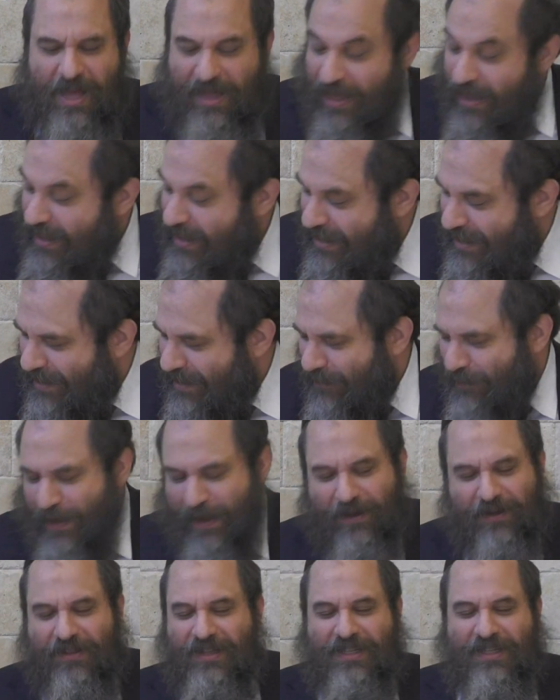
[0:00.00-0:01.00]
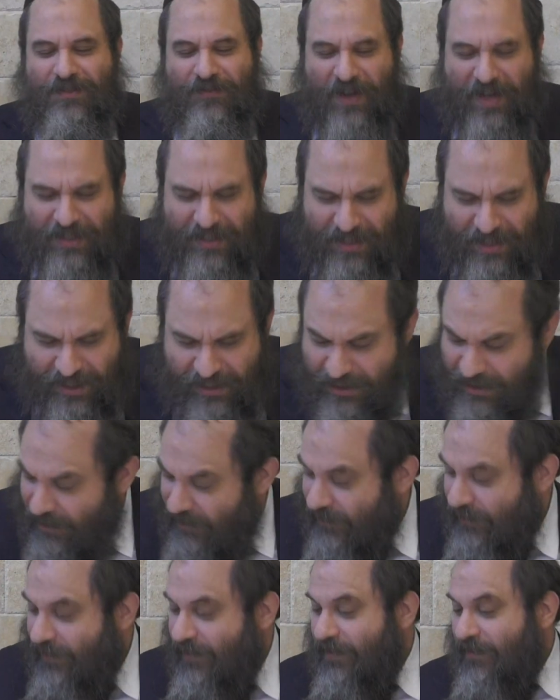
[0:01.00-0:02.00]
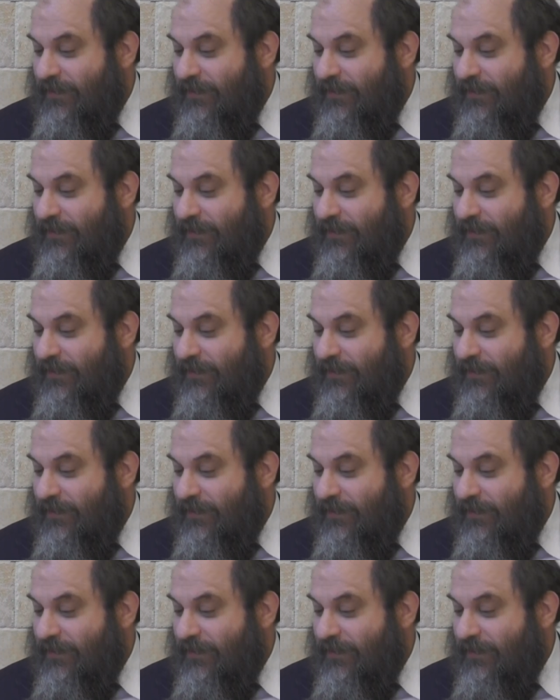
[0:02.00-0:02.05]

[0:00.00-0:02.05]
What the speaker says: This is fascinating stuff.